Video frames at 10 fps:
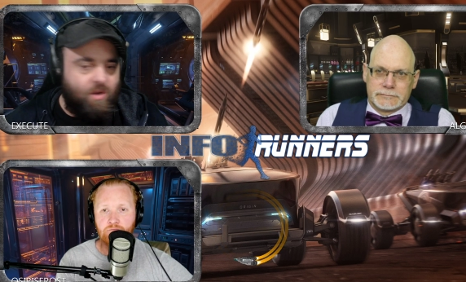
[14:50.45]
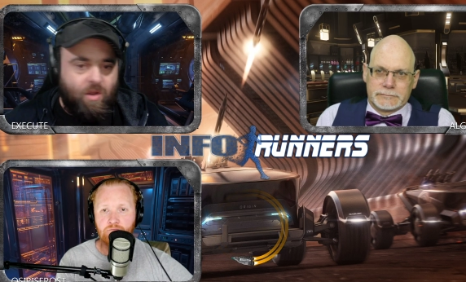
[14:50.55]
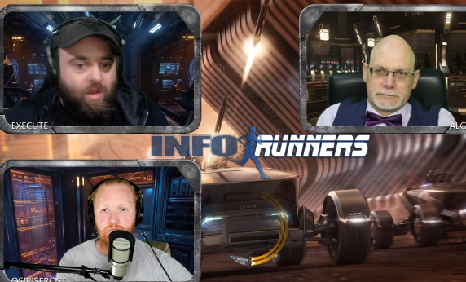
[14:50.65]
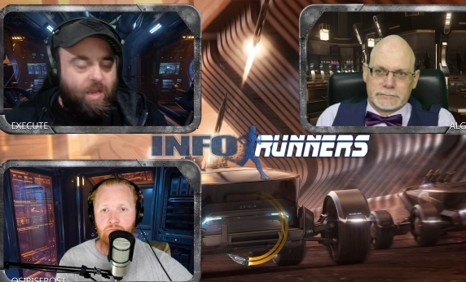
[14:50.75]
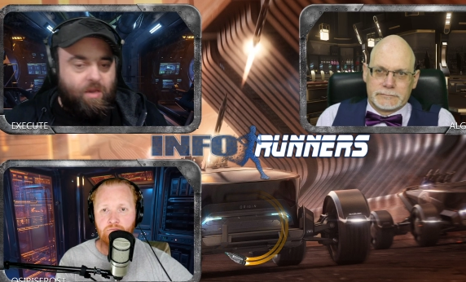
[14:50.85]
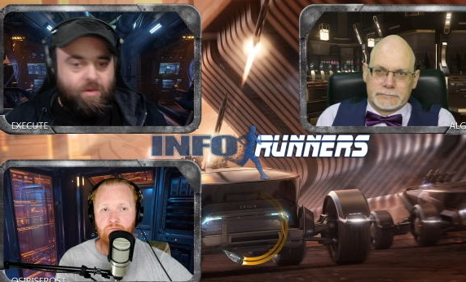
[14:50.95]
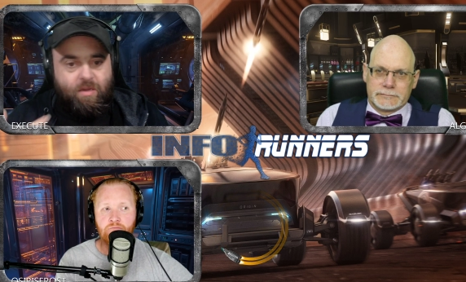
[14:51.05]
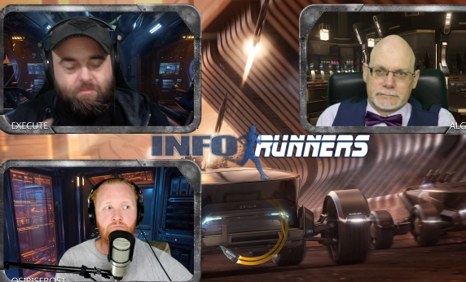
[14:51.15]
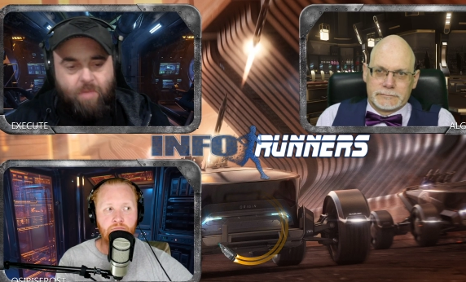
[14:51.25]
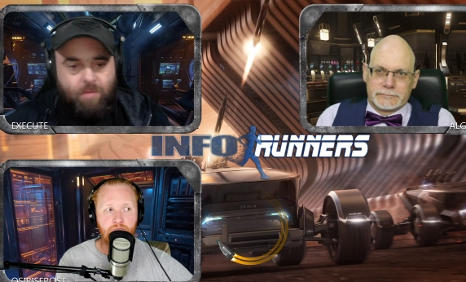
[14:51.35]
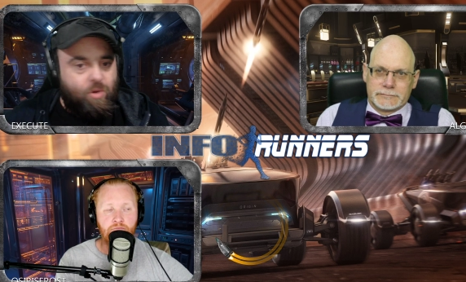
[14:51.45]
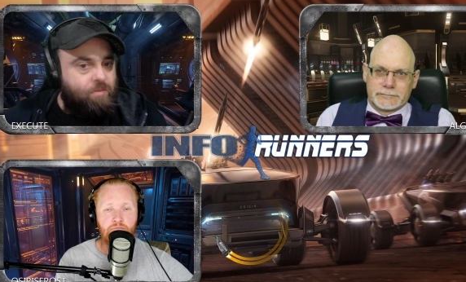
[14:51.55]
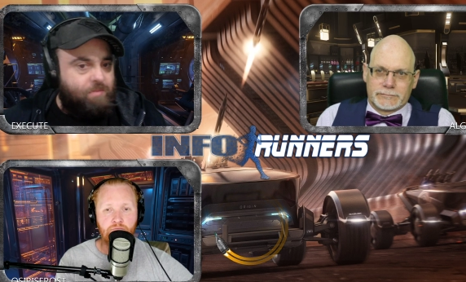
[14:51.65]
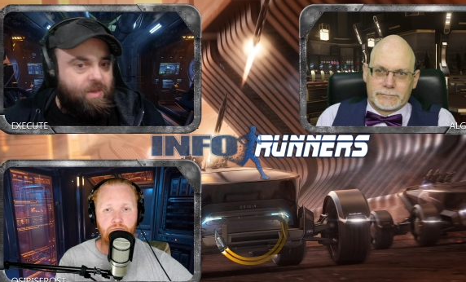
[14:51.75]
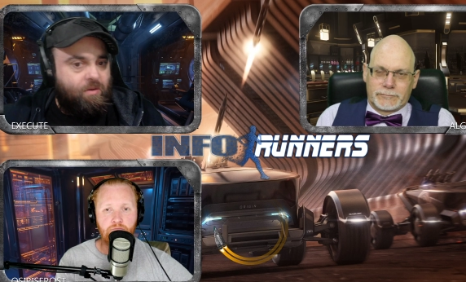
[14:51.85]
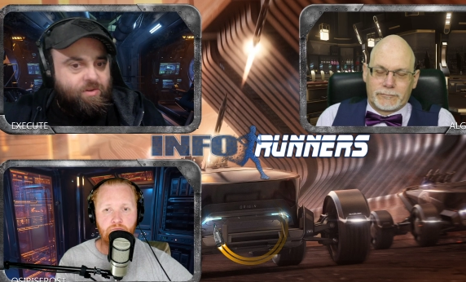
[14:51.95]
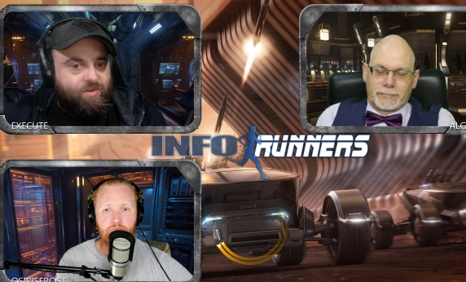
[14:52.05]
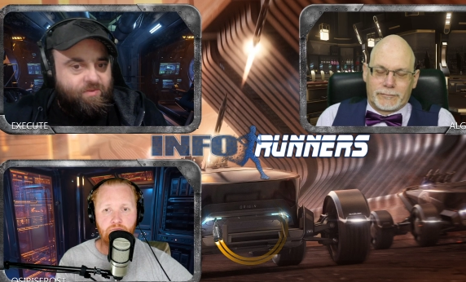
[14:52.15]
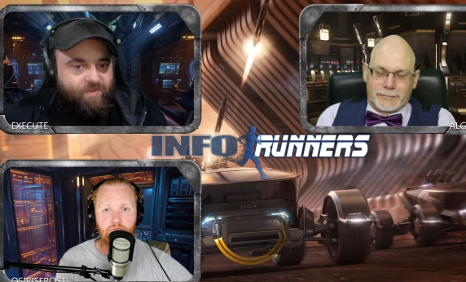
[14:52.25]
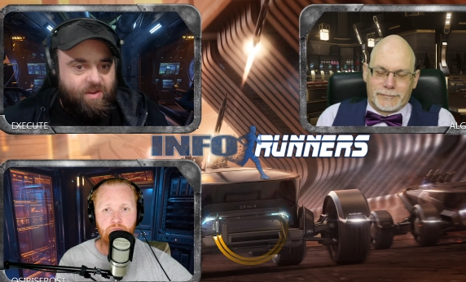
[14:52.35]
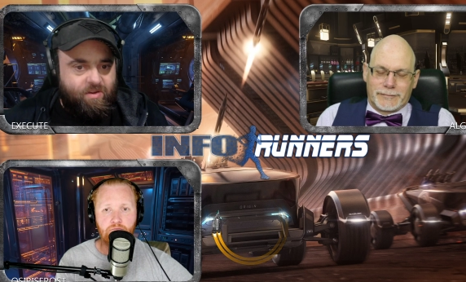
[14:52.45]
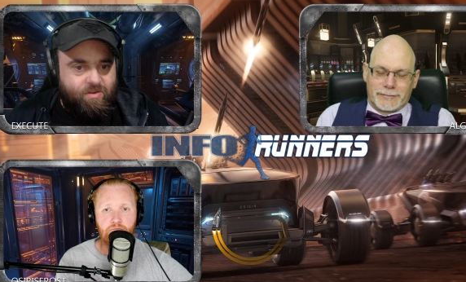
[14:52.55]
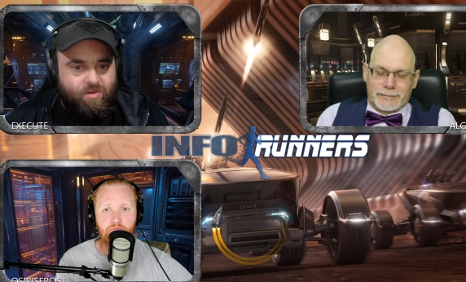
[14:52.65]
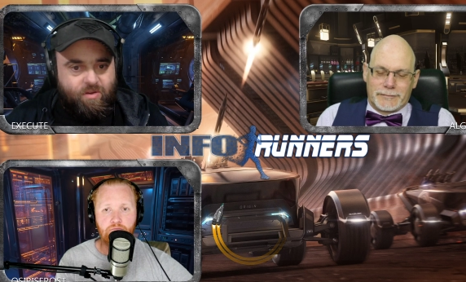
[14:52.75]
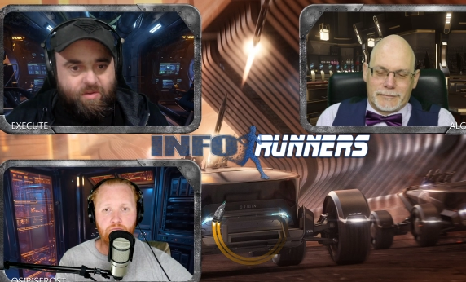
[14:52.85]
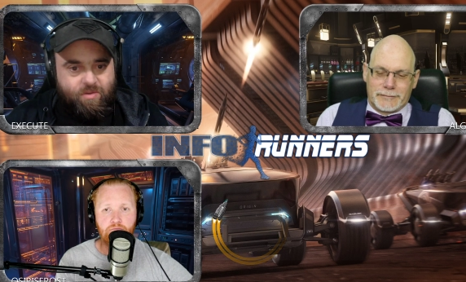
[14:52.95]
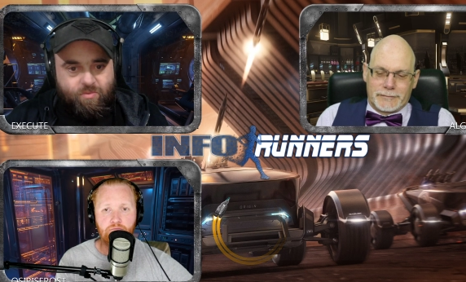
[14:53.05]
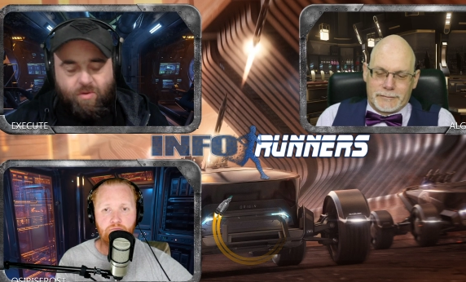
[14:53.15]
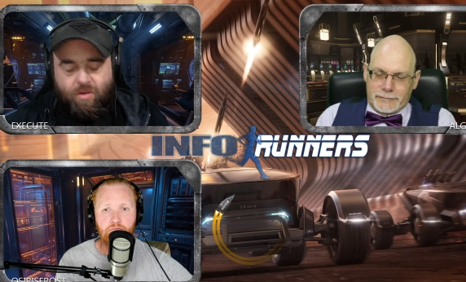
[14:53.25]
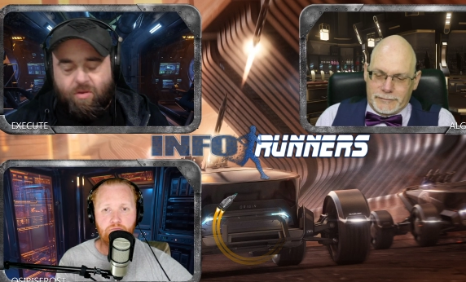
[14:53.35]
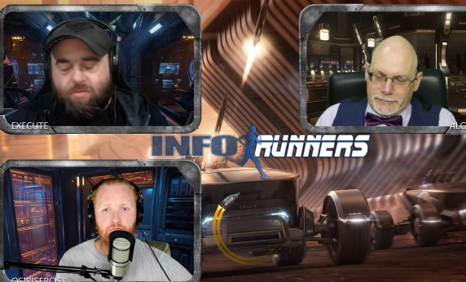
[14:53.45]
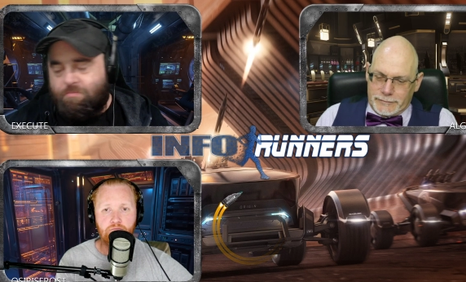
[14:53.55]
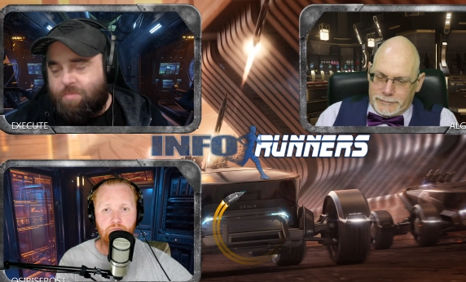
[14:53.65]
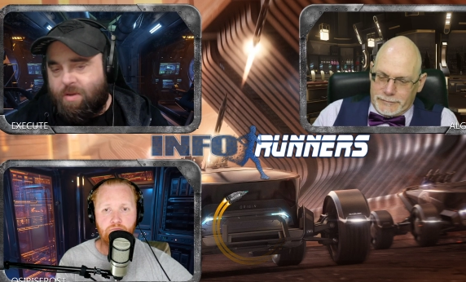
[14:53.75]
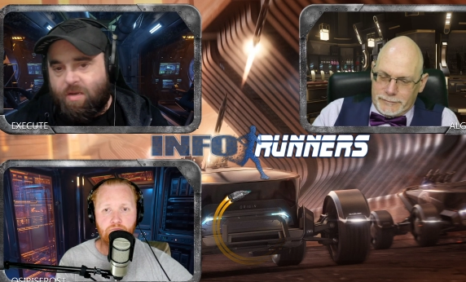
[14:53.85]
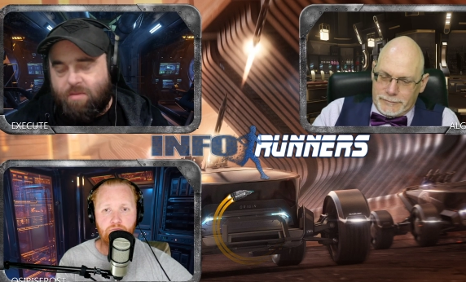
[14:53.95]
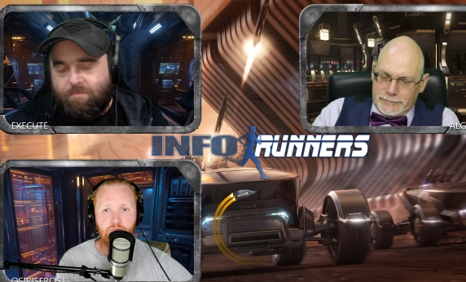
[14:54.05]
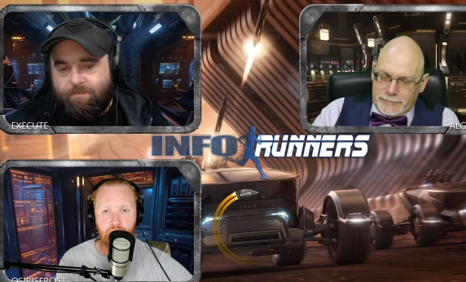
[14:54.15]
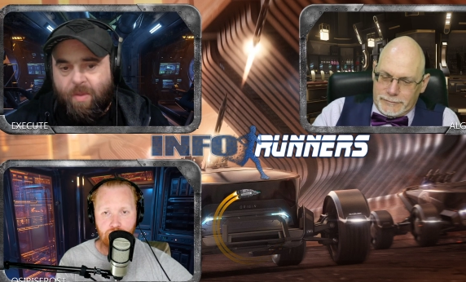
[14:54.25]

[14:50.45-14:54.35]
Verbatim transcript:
Speaker 1: and um, I'm not a big Origin fan, as you guys all know, but um,